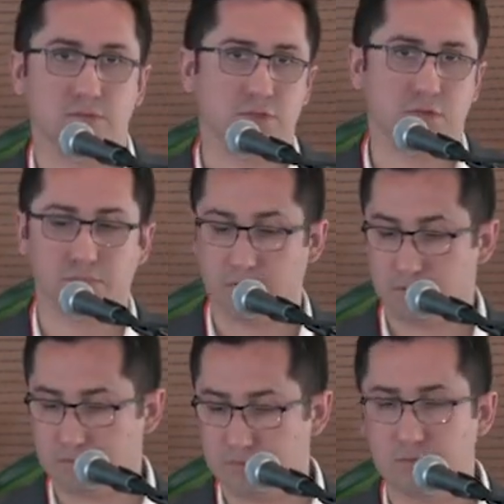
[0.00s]

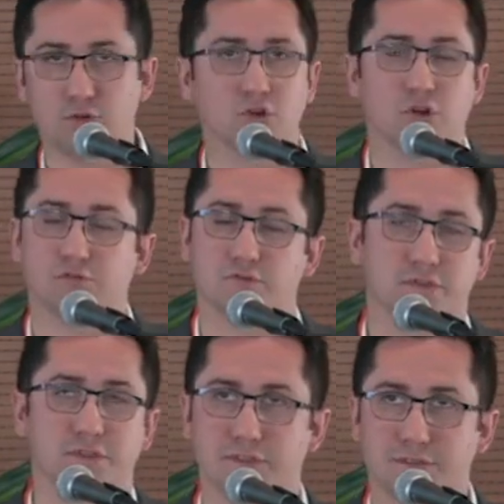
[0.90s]
simply
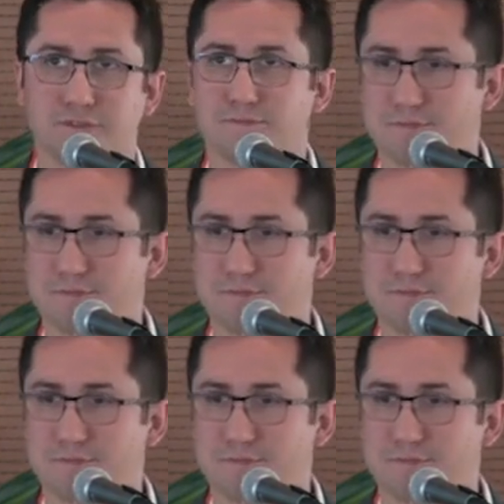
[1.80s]
non-researcher.